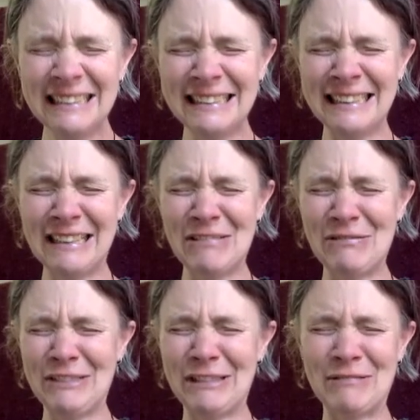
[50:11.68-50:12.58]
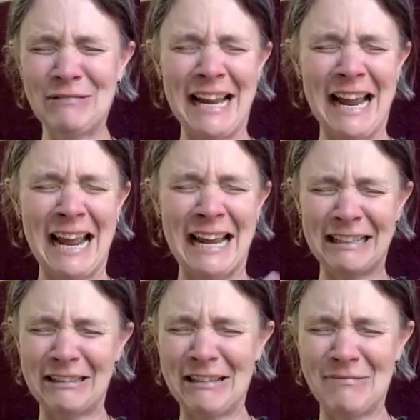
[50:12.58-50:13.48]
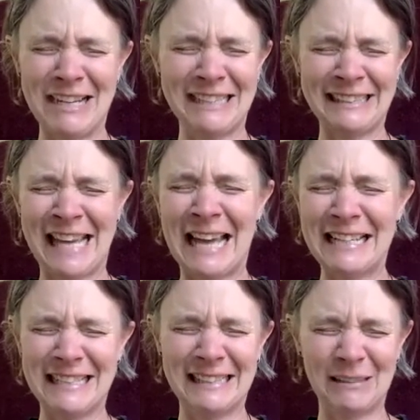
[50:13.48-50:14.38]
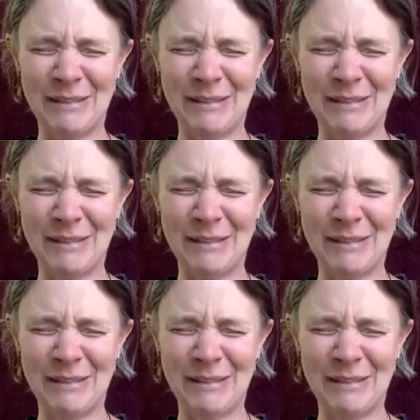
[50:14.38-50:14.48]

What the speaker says: Yeah, I feel my anger and my sadness